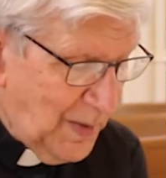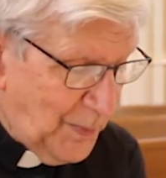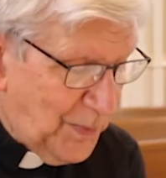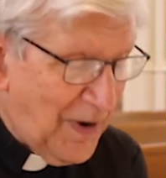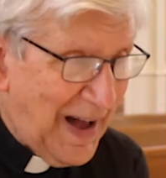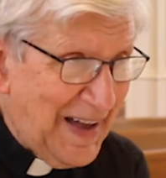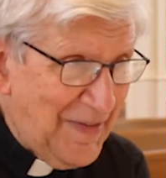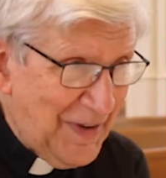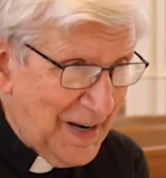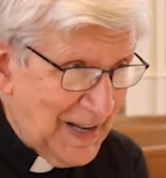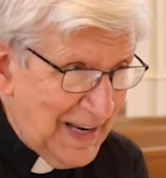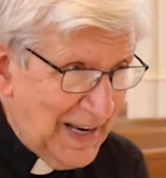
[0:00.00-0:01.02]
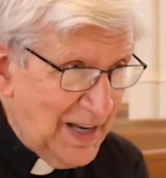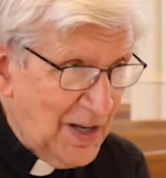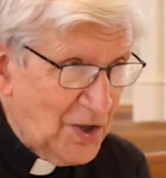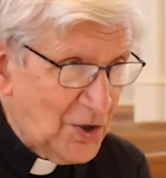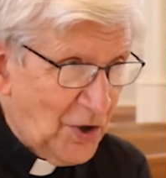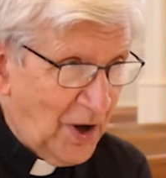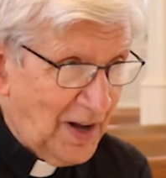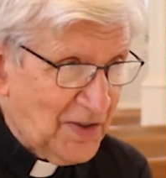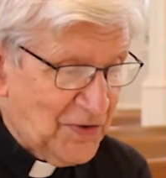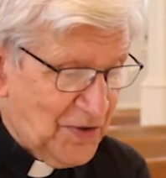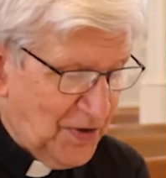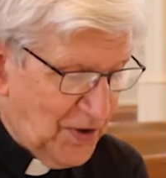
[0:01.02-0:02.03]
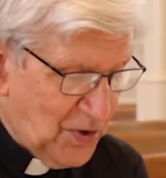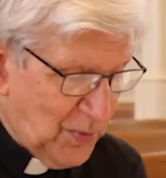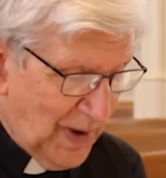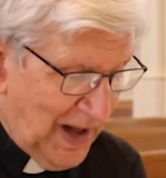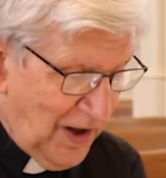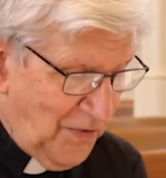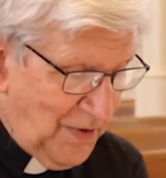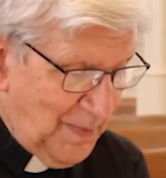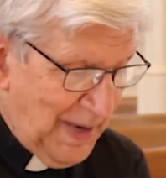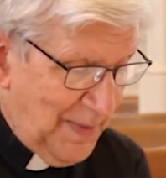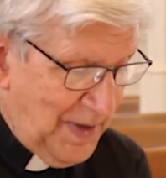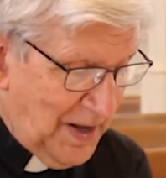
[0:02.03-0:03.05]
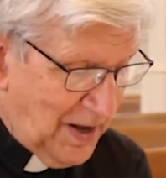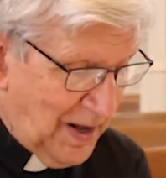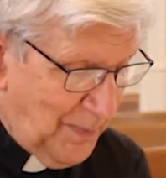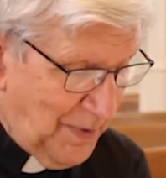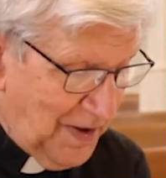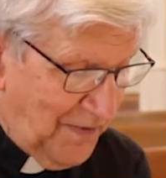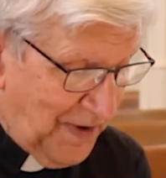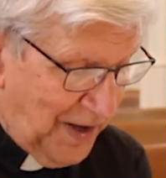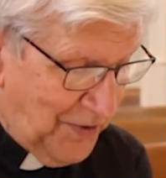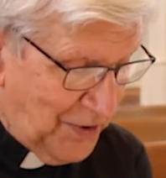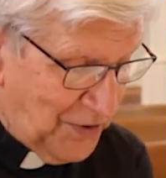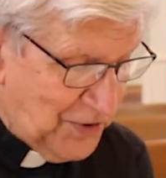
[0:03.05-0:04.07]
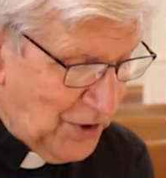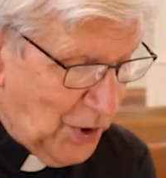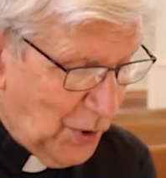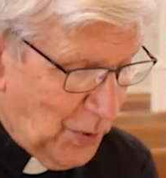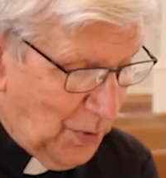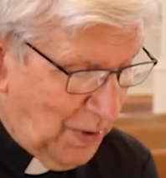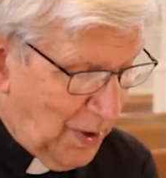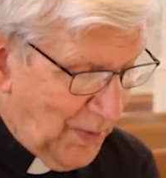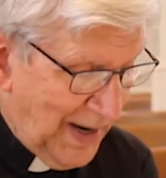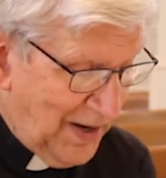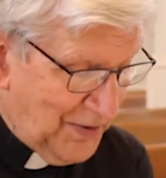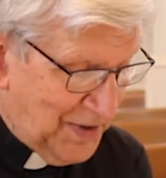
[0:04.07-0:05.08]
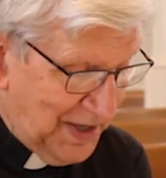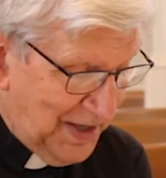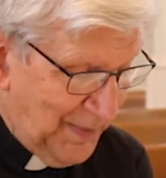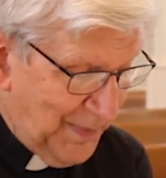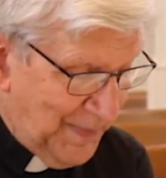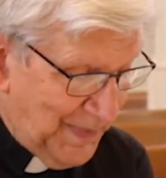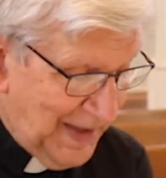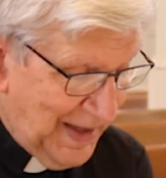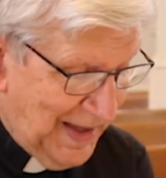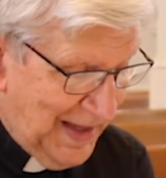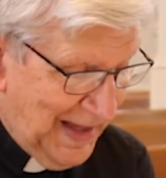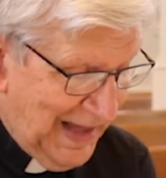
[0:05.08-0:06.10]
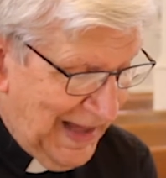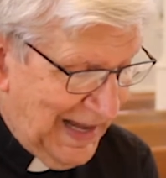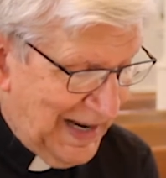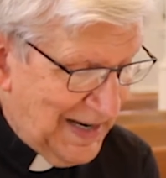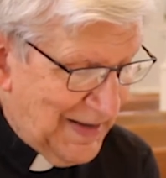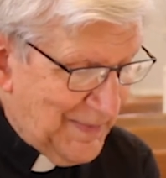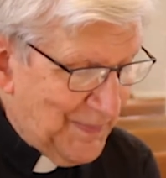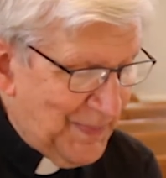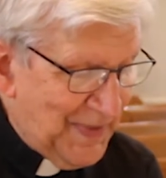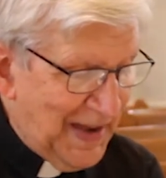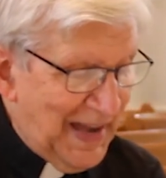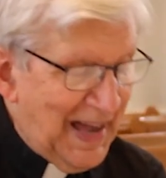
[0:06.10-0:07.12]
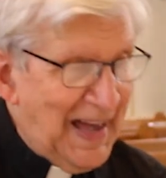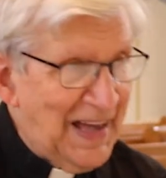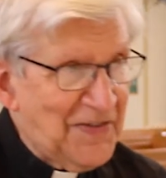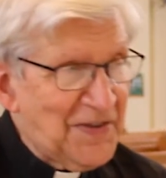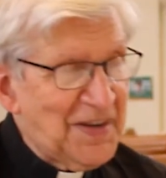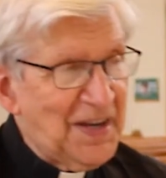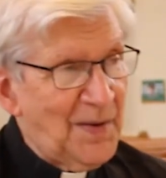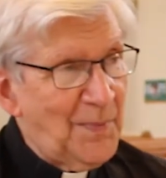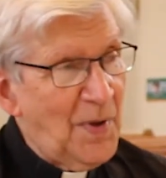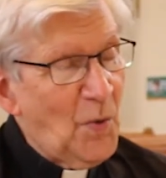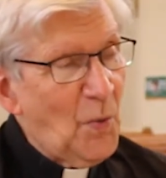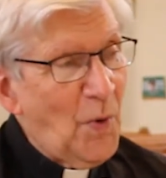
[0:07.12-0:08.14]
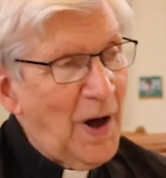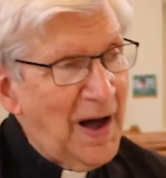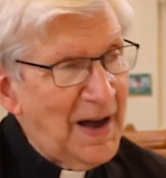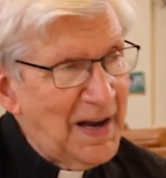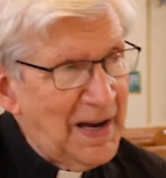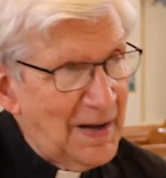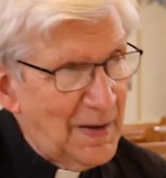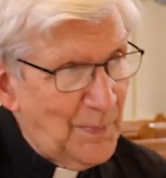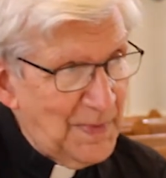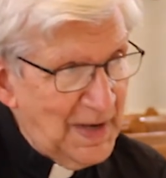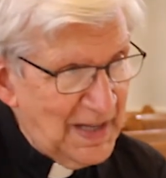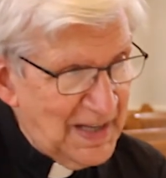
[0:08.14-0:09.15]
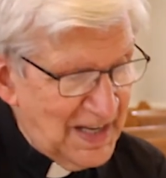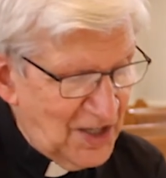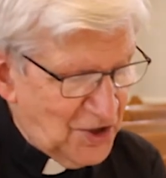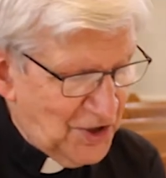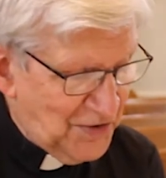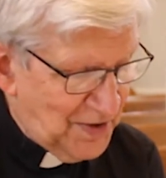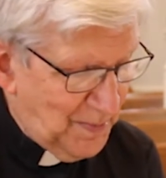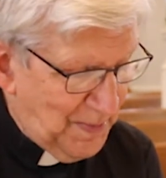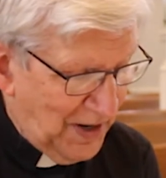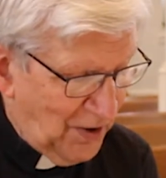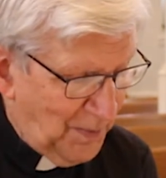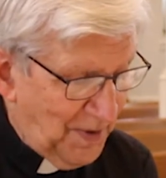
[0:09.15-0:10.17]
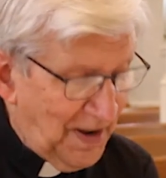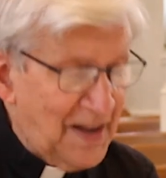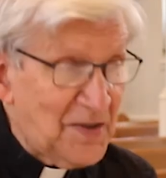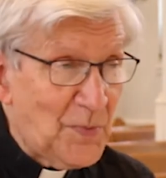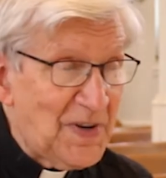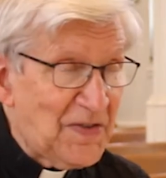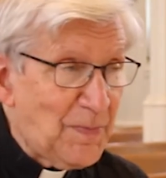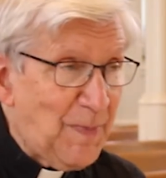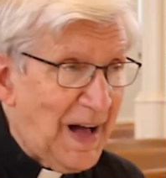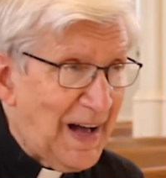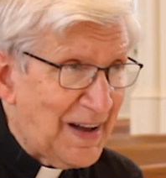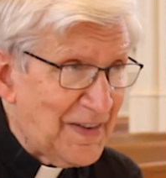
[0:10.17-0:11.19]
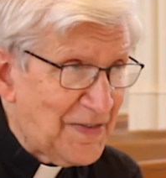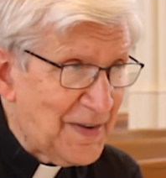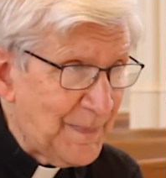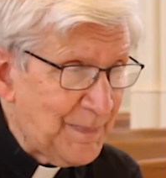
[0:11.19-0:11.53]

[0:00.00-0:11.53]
privately talks to the 12 and maybe a couple of others who were around him, and they ask him why he teaches in parable, and the response